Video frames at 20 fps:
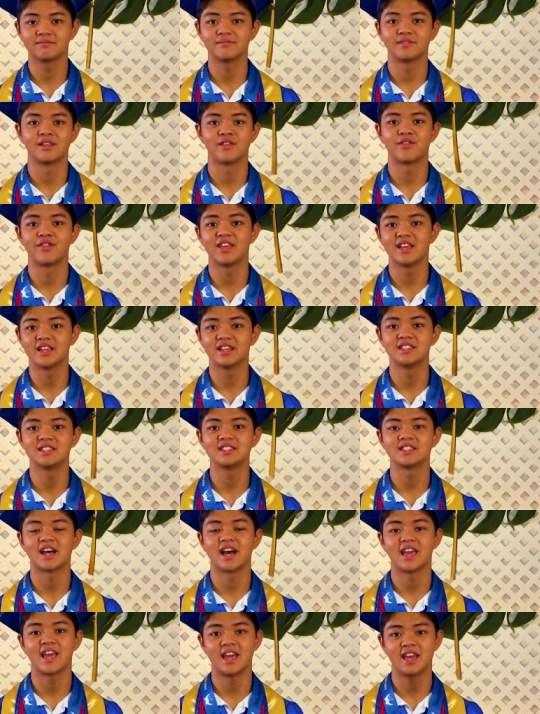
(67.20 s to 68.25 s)
the things
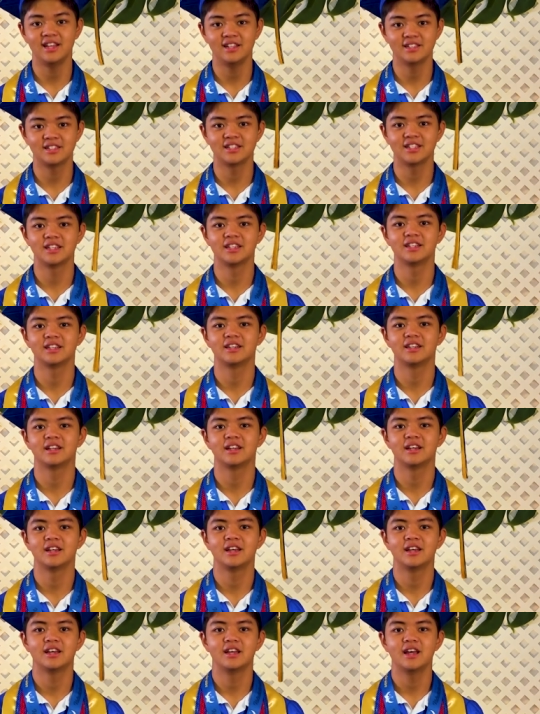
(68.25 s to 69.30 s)
I hate,
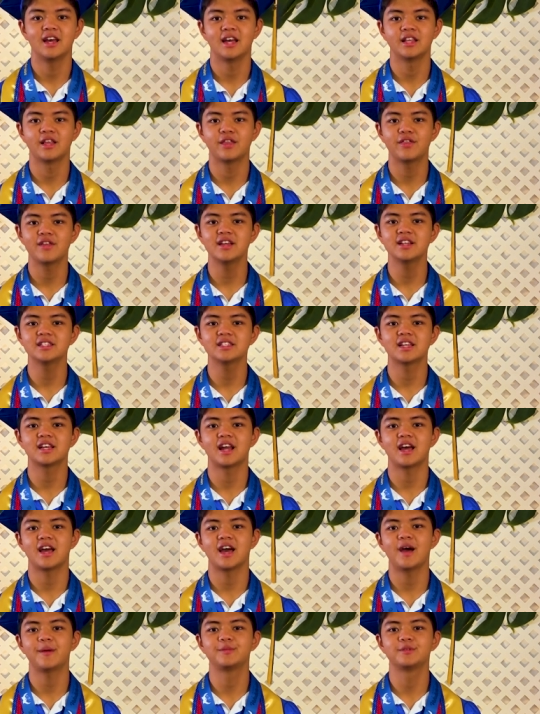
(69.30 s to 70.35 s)
and the things that
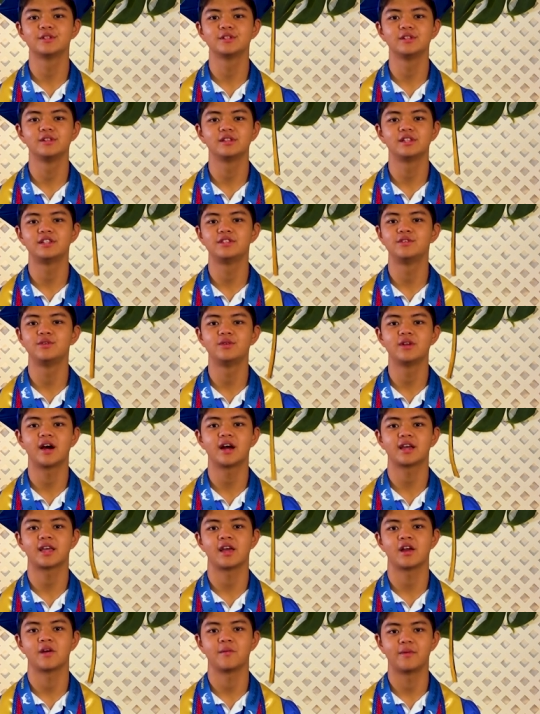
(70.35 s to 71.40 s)
I absolutely do
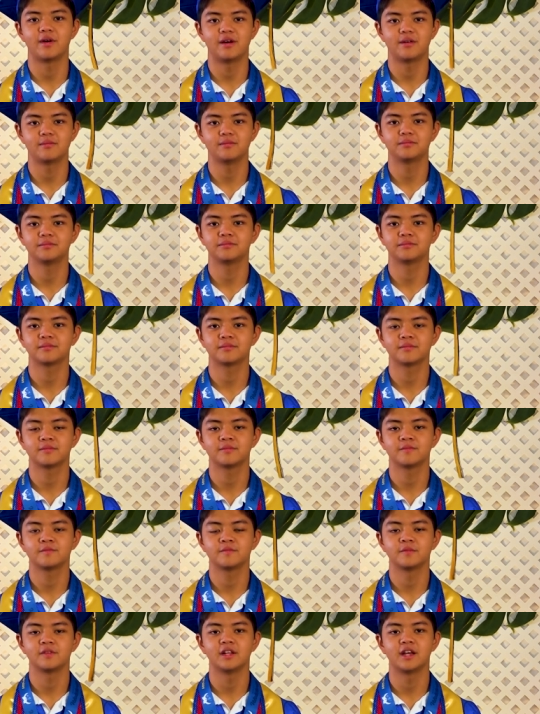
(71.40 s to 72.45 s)
not care about,
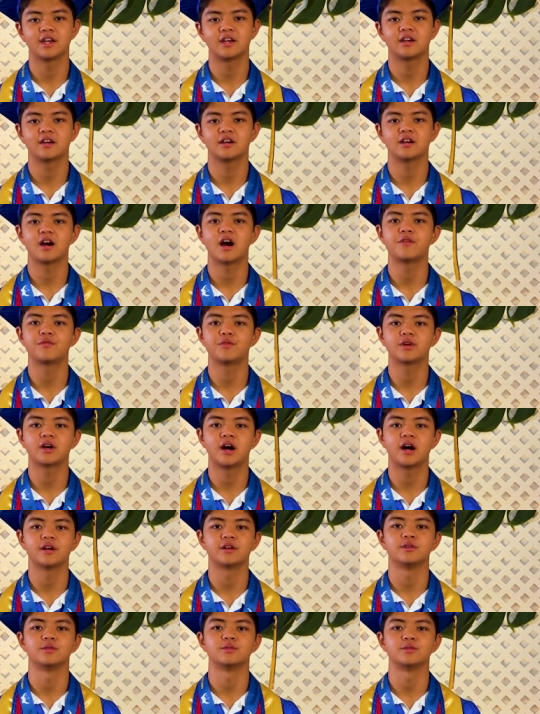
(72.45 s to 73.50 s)
like
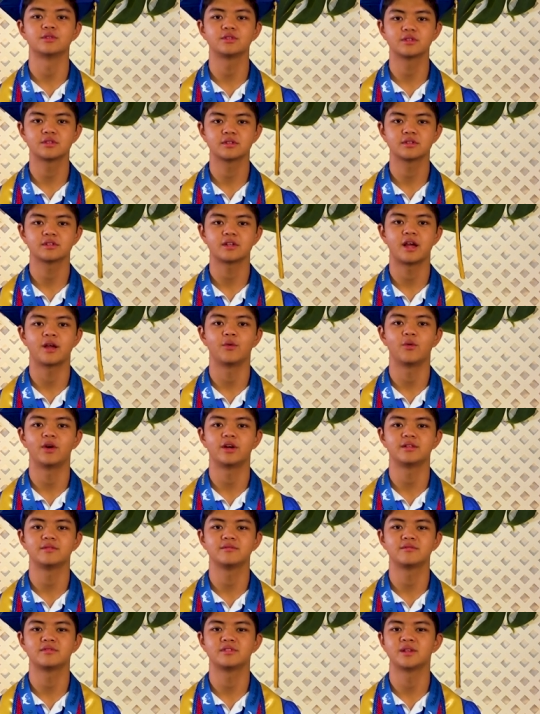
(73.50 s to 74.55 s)
avocados and
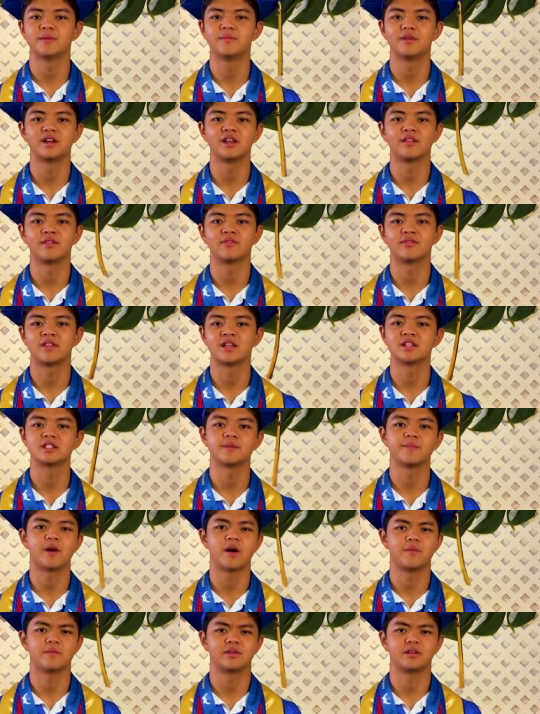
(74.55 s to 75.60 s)
what somebody thinks
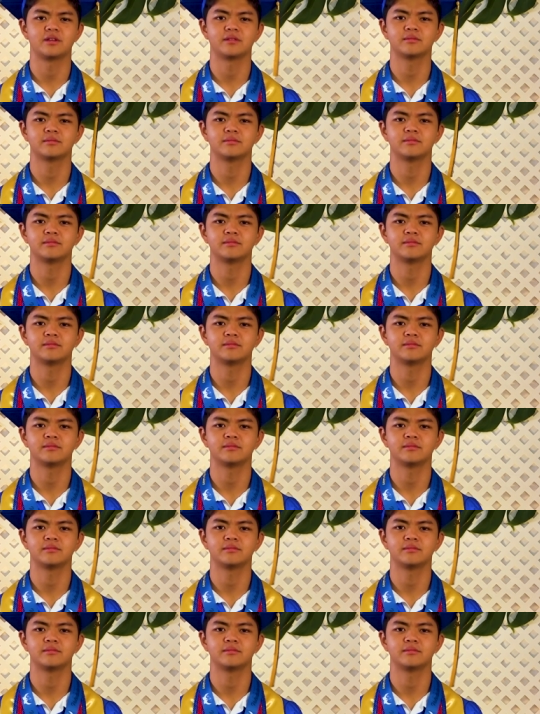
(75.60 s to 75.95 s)
about me.